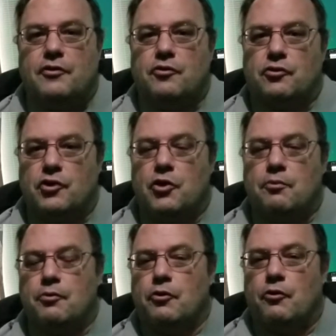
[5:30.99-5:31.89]
there's another
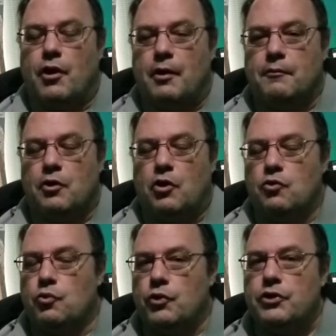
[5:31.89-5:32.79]
program called
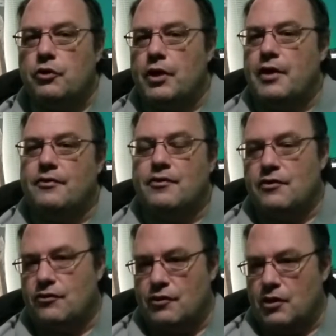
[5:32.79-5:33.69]
Real A T
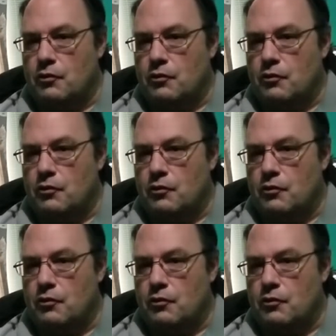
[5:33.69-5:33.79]
C,